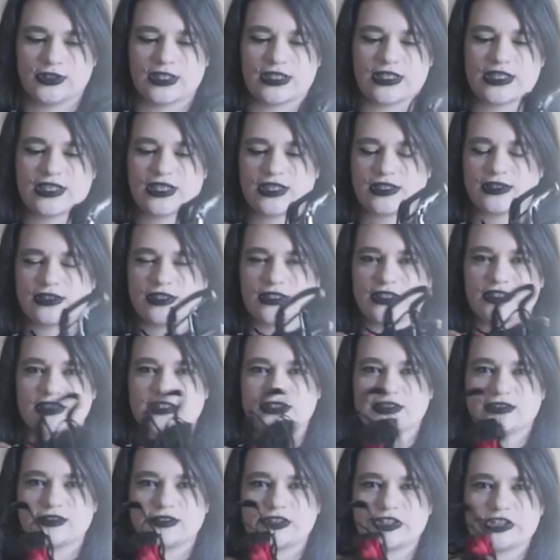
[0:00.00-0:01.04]
they got nice
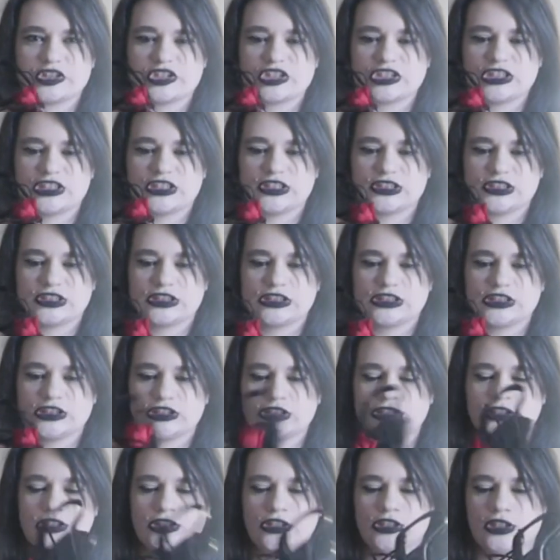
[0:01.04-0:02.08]
little cushioning
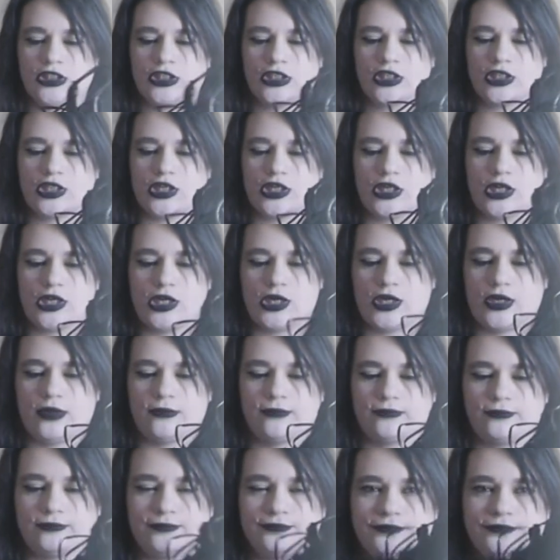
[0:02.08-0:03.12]
um,